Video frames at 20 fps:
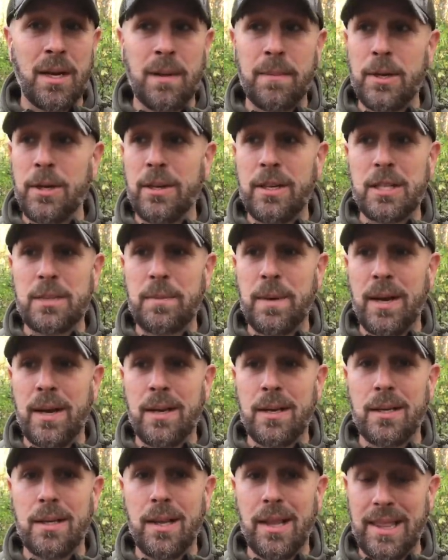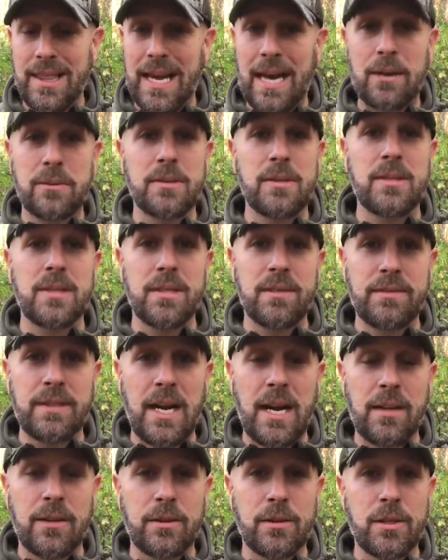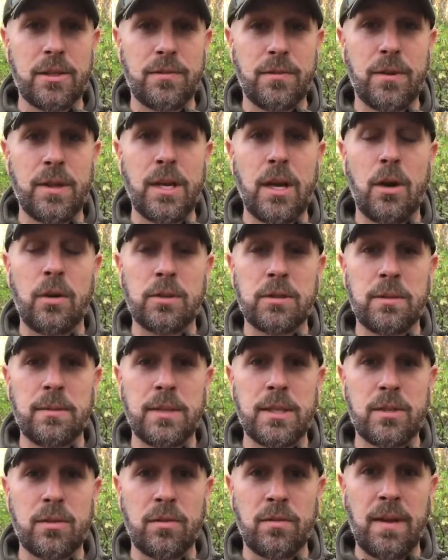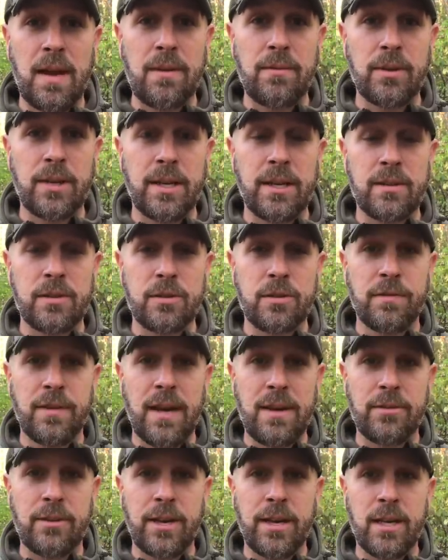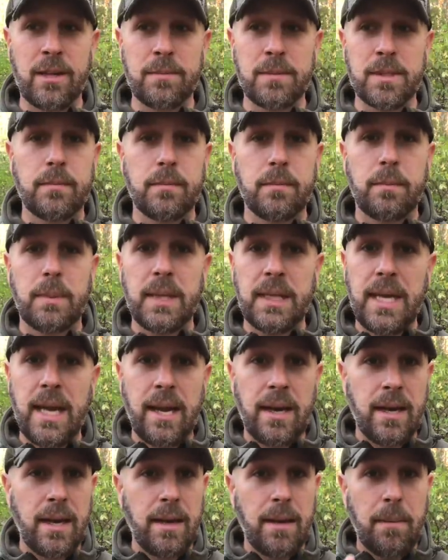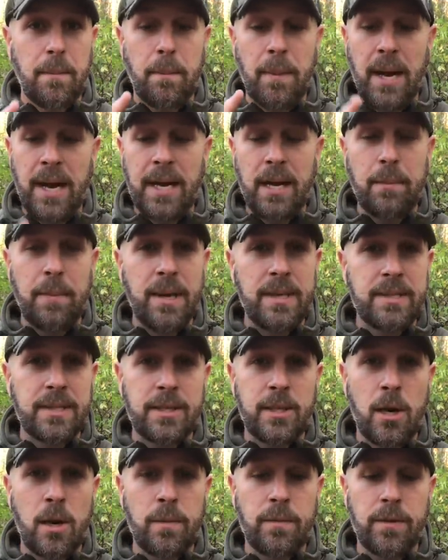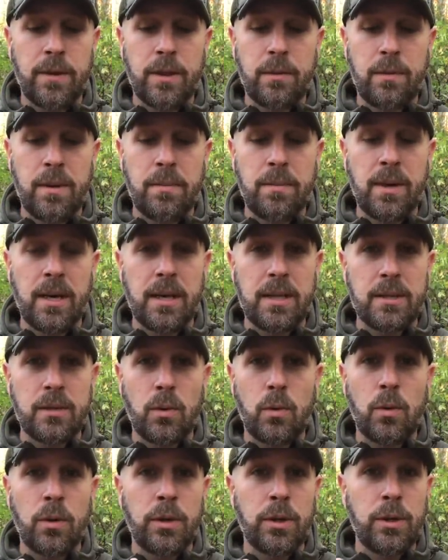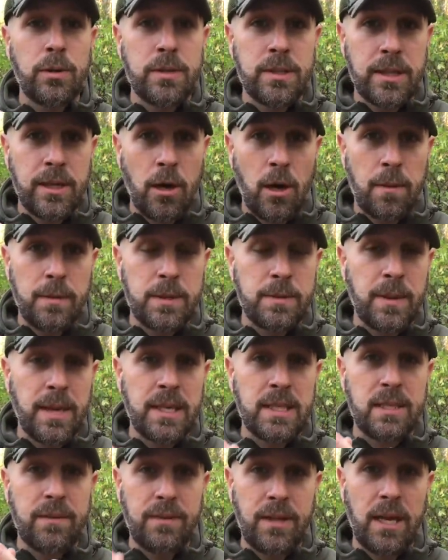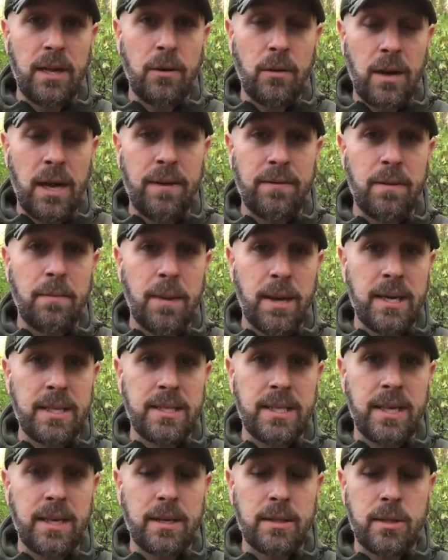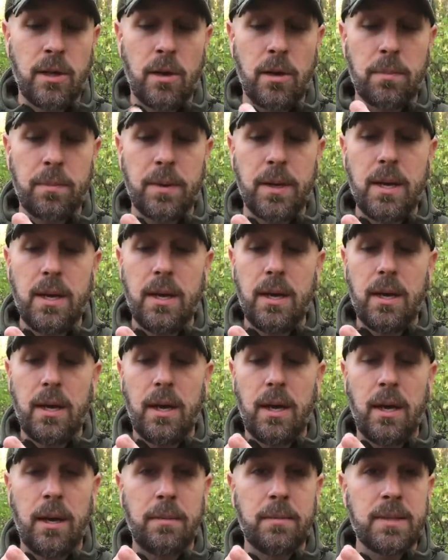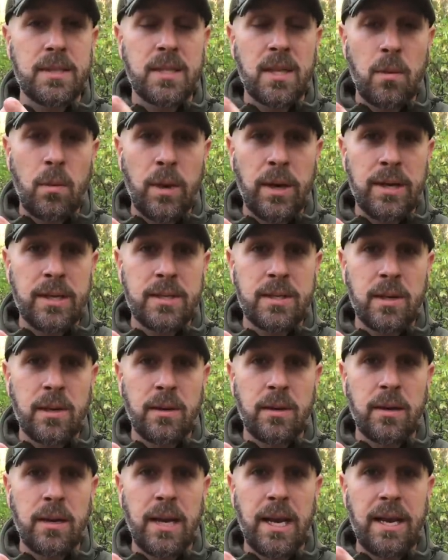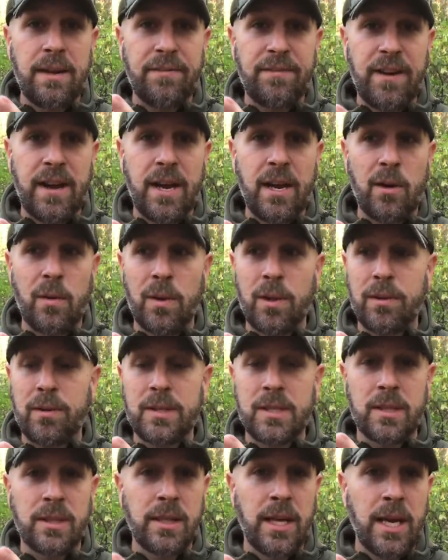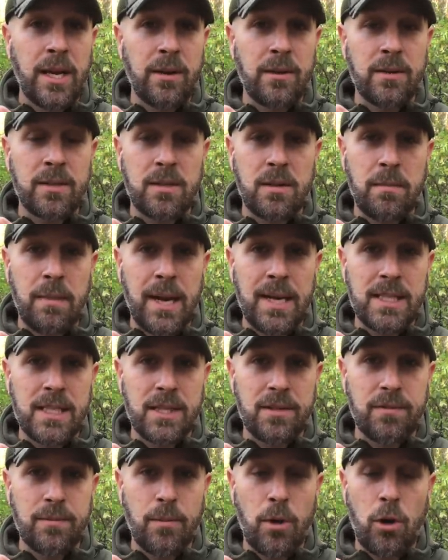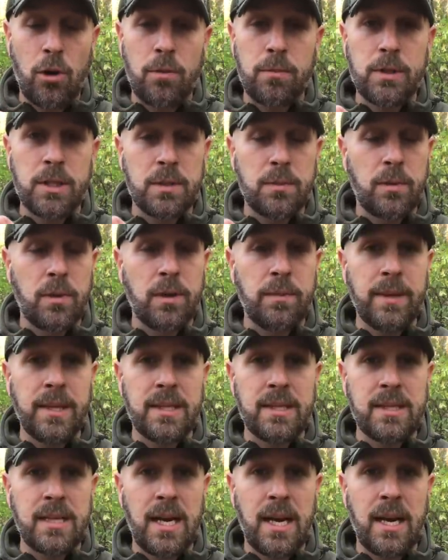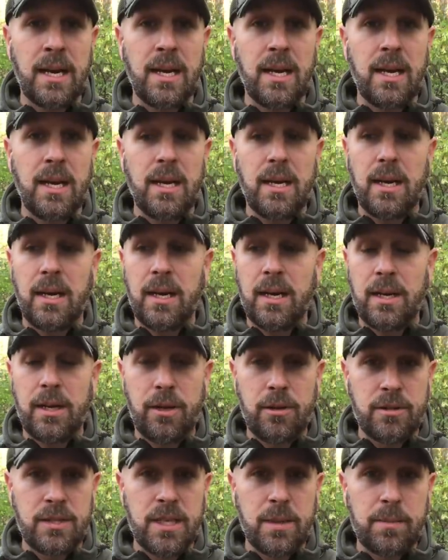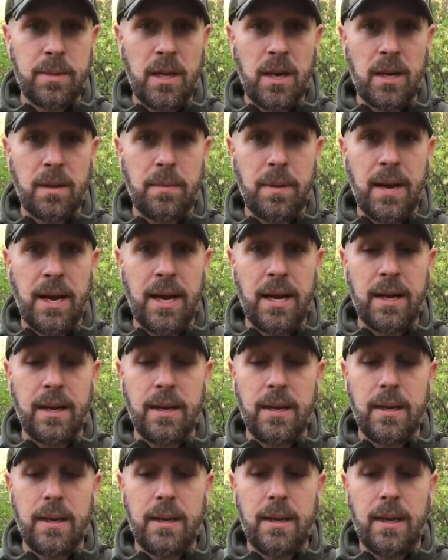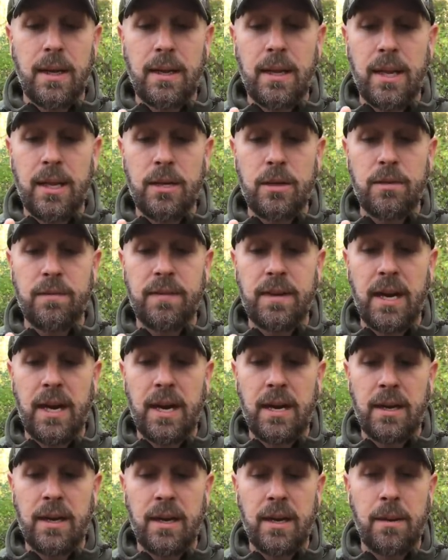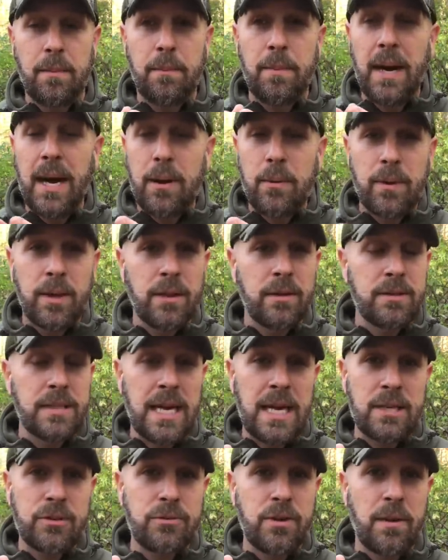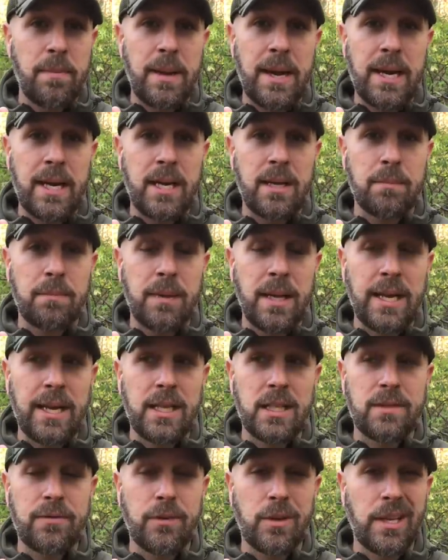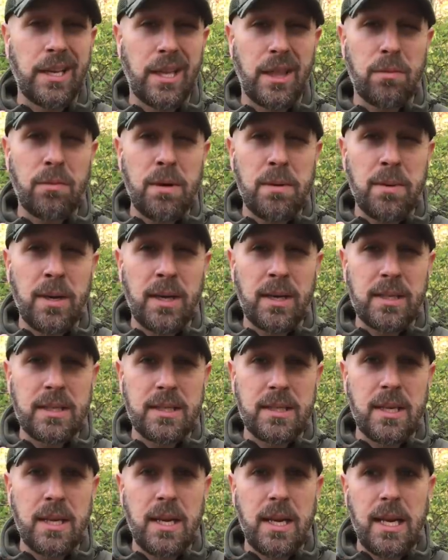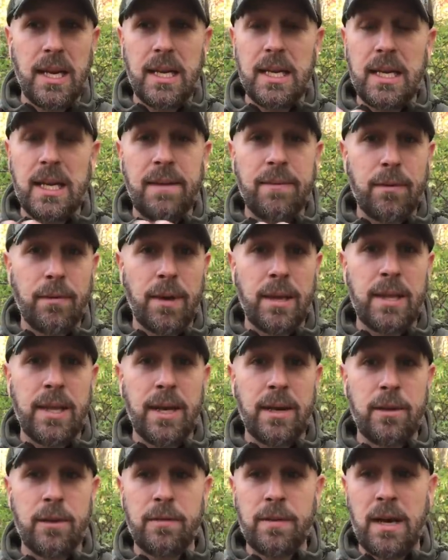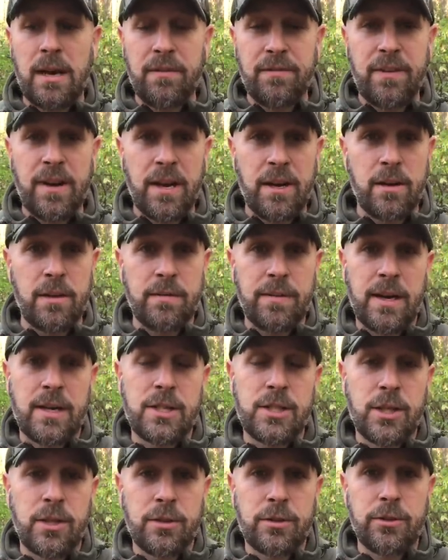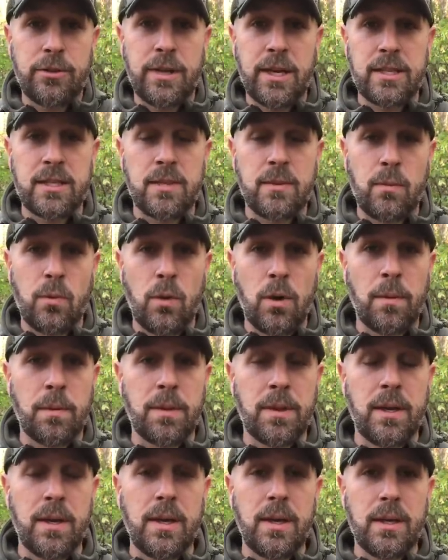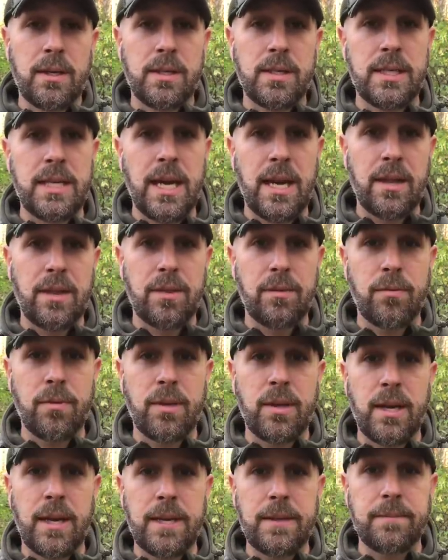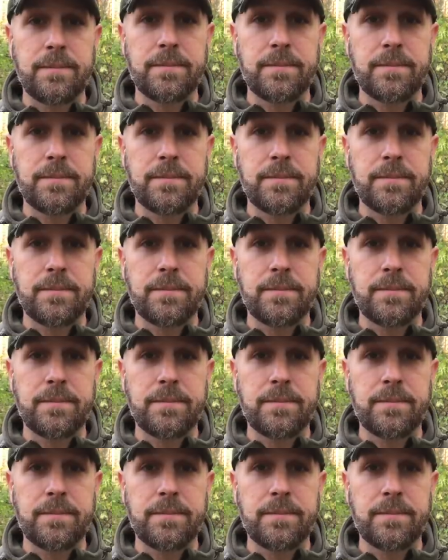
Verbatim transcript: I mean, you could spend thousands of dollars for the ultimate survival kit and survival items. But again, buying a basic tarp for three bucks or using garbage bags if you don't have the money to get a tarp. Um, some way to start a fire, whether it's a lighter or some matches from home, just put them inside uh, your Ziploc bag. And then you've got, uh, buy one of those astronaut blankets for like three bucks. And even right there, you've got fire, you've got shelter, you've got some warmth to get through the night.